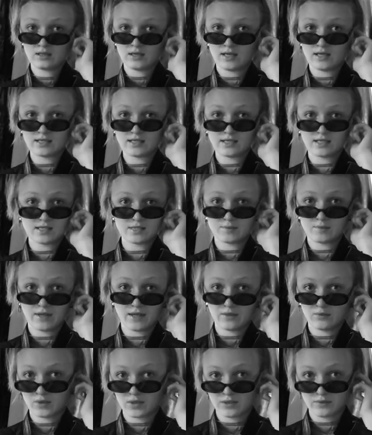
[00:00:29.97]
I didn't
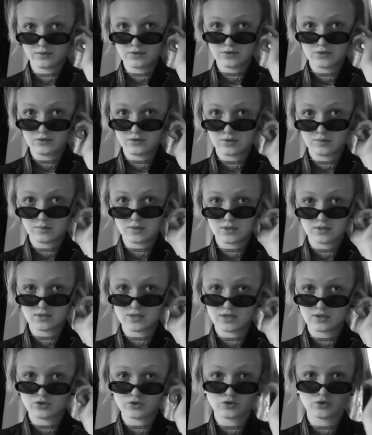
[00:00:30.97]
explain what I was doing because I
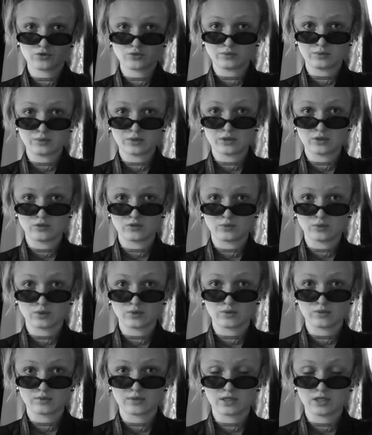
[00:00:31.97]
assumed that you would
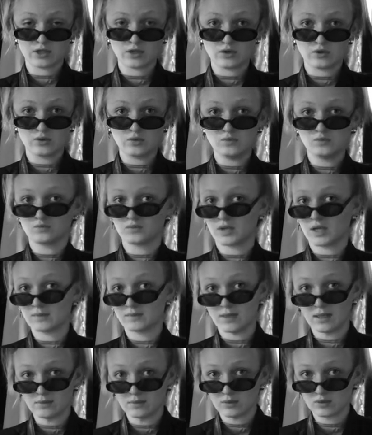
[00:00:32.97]
already know and
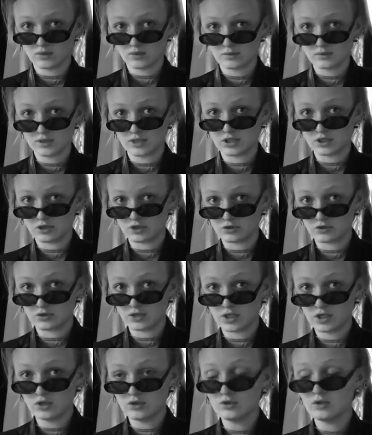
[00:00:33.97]
maybe you already do
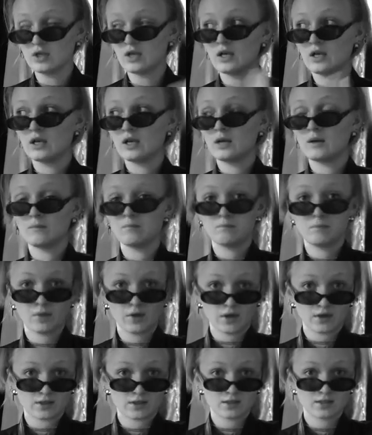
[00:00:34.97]
know
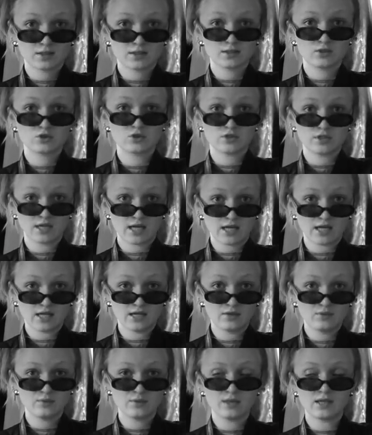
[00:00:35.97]
but
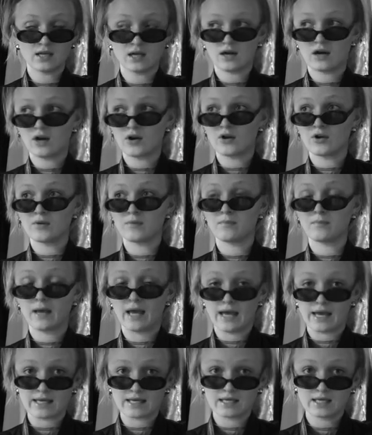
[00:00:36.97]
today we are
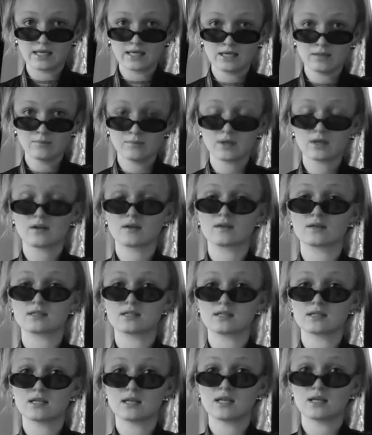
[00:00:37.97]
packing
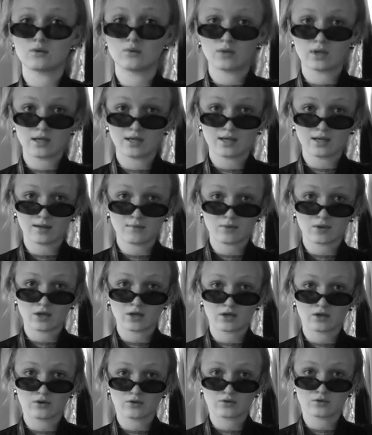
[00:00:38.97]
because in a week I'm
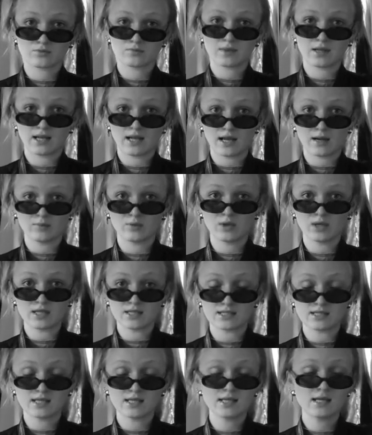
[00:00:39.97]
gonna go to Palermo,
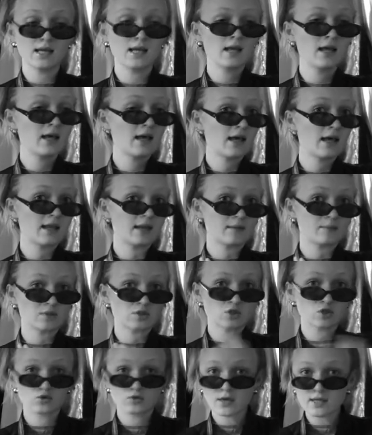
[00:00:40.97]
Italy and I'm
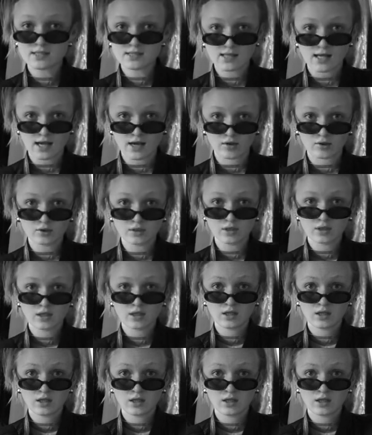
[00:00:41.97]
stressed out